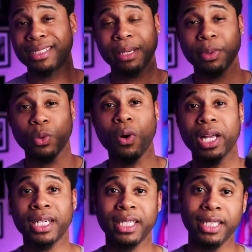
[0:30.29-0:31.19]
type of
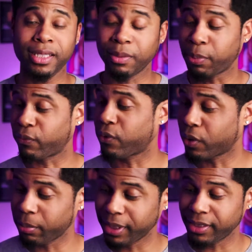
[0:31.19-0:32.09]
quality, the
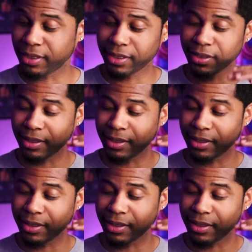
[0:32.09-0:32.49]
performance,